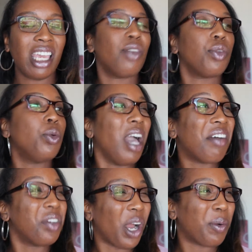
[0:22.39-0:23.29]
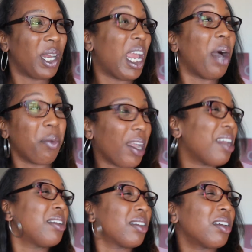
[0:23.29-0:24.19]
If you haven't already, I'll
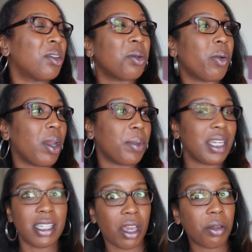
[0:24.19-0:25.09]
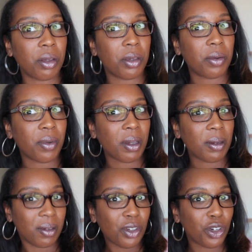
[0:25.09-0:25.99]
wait. You know what I'm gonna tell you,
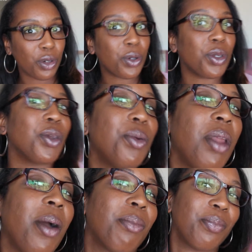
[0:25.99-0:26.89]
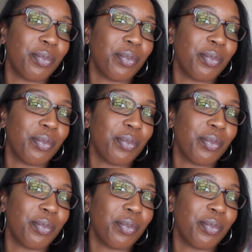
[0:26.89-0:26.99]
right? You know.